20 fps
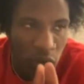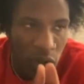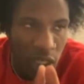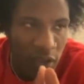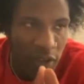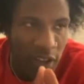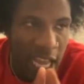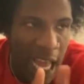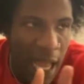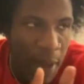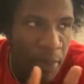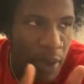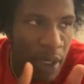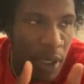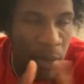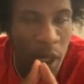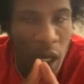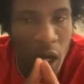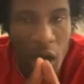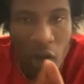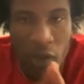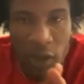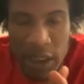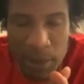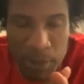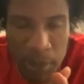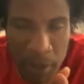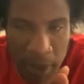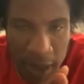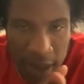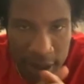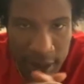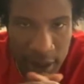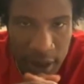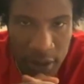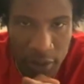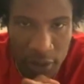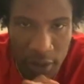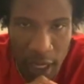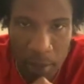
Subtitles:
whatever happened, I'ma always be myself.